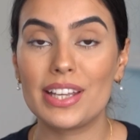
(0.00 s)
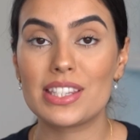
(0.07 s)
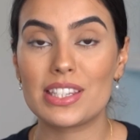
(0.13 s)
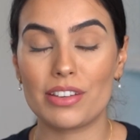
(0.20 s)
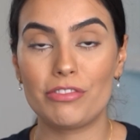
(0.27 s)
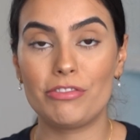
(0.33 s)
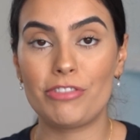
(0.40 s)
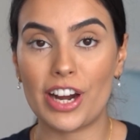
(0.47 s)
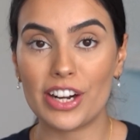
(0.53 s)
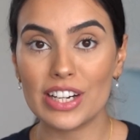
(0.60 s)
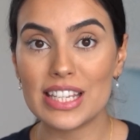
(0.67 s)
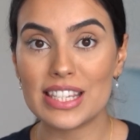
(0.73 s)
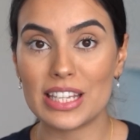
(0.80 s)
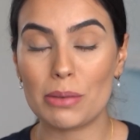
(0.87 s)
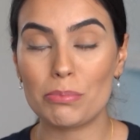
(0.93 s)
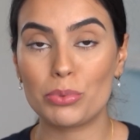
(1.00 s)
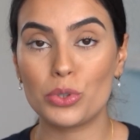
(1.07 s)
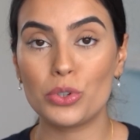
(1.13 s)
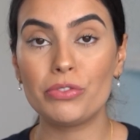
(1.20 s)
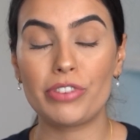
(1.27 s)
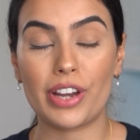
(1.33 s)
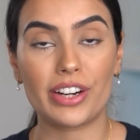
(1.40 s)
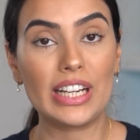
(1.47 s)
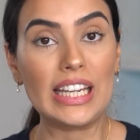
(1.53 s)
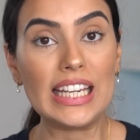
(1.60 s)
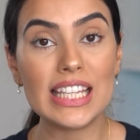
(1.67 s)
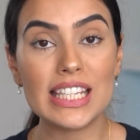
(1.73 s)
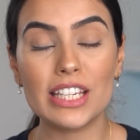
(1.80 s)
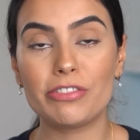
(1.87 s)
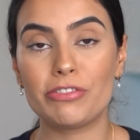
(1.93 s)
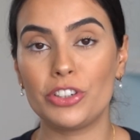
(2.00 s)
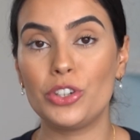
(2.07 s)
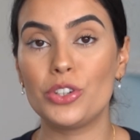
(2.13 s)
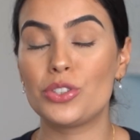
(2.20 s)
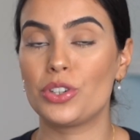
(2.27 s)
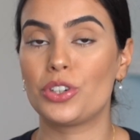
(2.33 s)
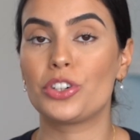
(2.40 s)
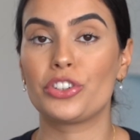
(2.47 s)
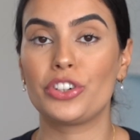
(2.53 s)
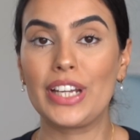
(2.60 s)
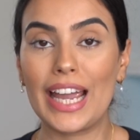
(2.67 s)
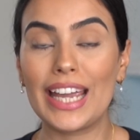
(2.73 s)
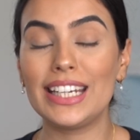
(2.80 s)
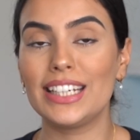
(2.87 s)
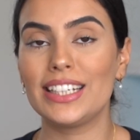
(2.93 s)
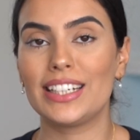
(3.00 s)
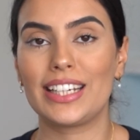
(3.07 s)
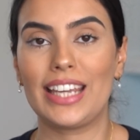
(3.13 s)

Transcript: It's very simple, very easy for you to create an